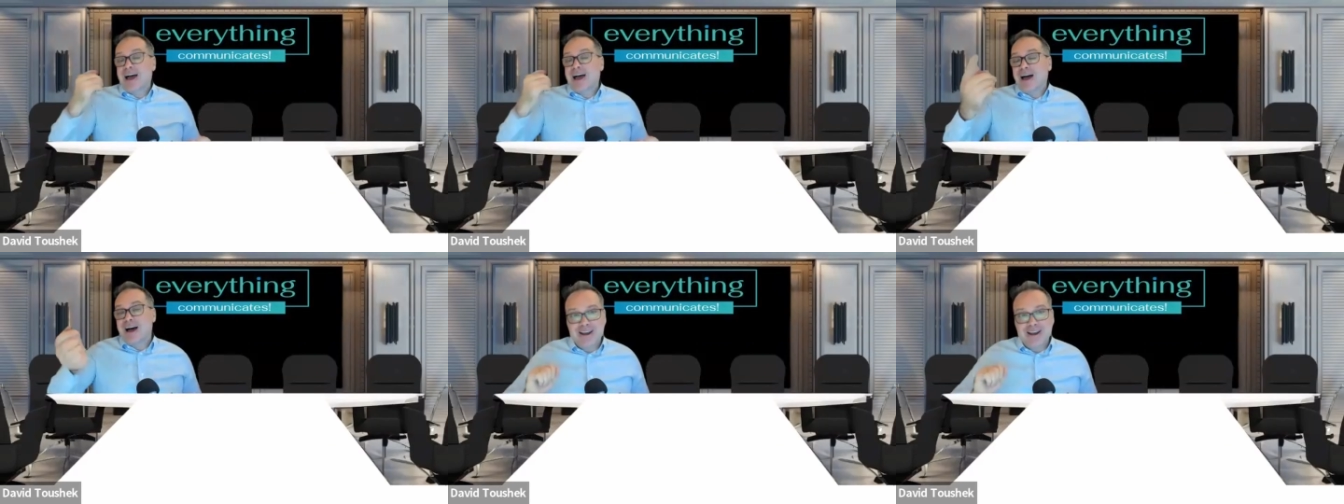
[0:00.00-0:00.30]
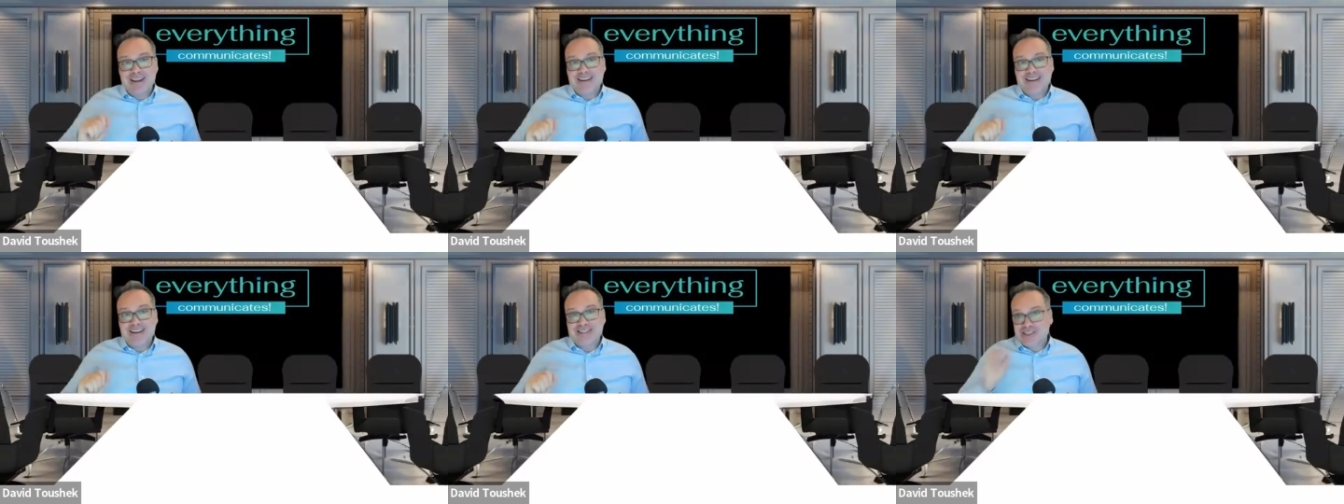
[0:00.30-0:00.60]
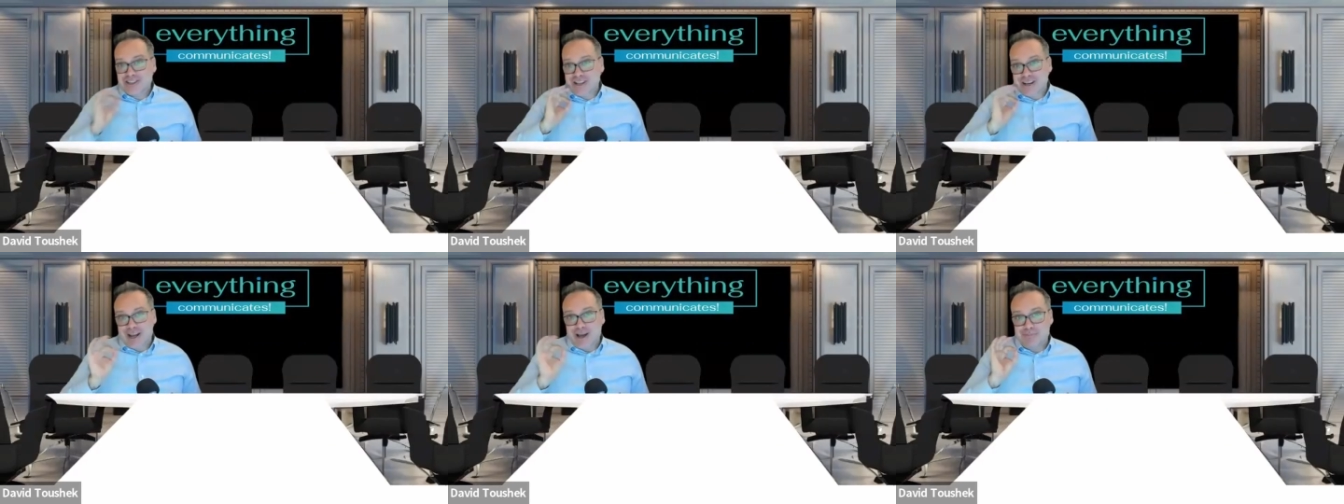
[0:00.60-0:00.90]
And I'm going to
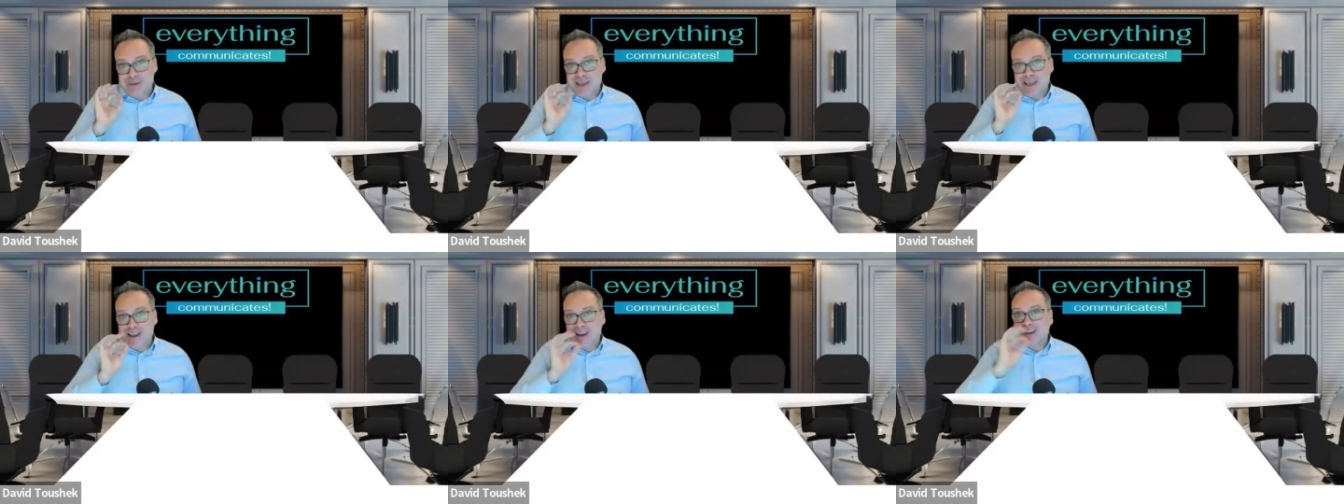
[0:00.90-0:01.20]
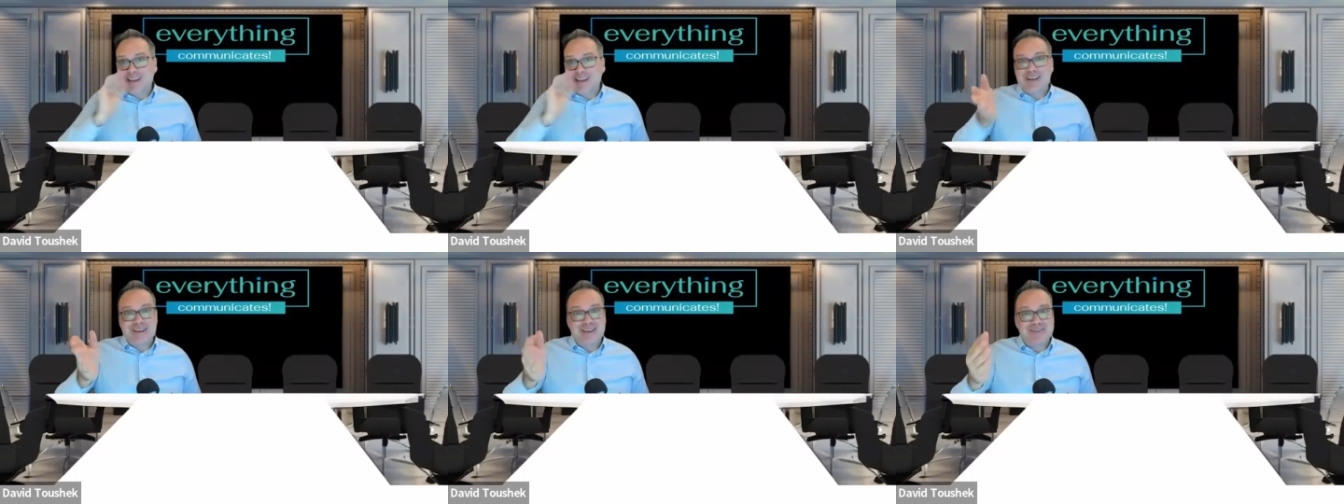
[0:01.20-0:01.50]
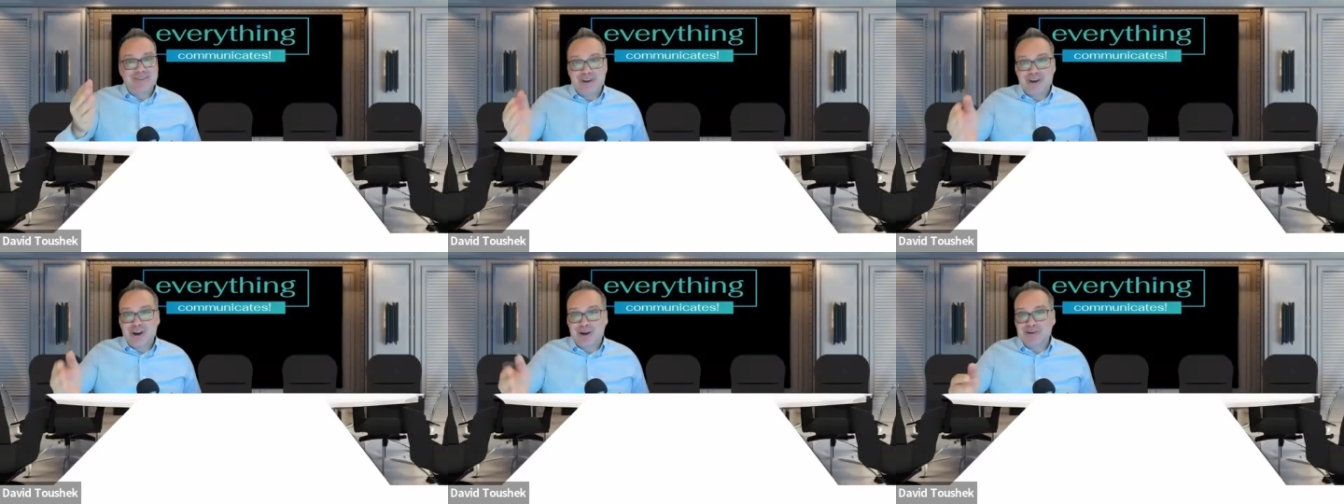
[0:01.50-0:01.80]
shut up and I'm going to
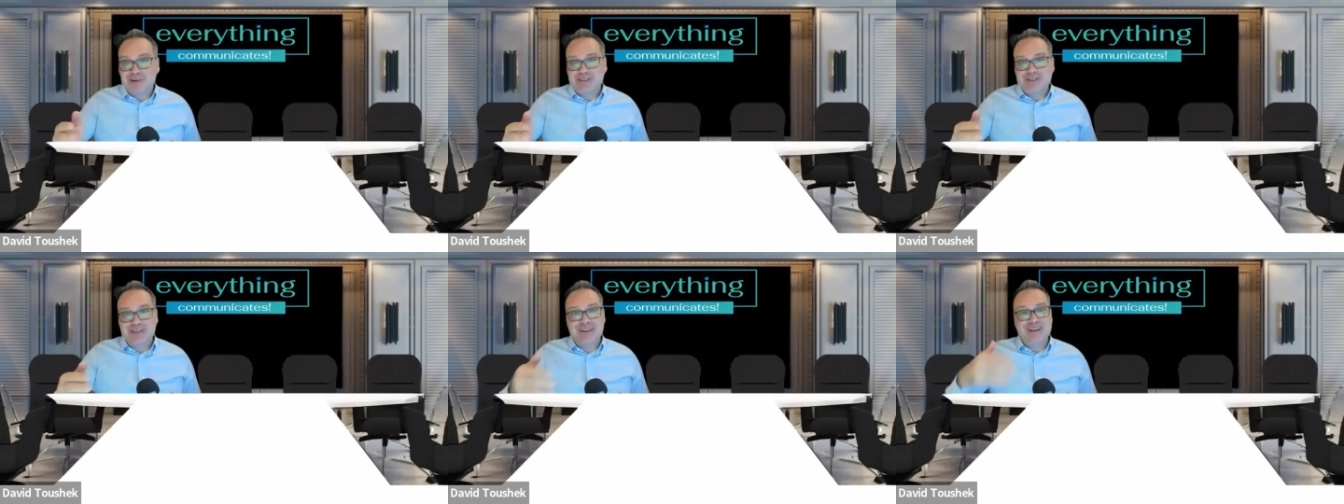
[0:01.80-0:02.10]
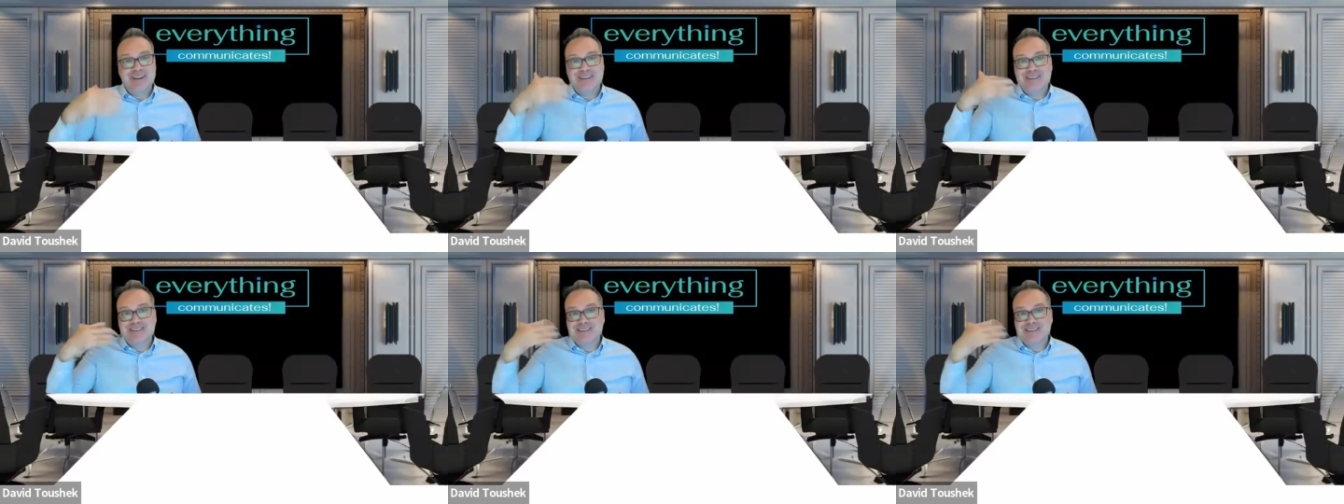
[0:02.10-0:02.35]
give you an opportunity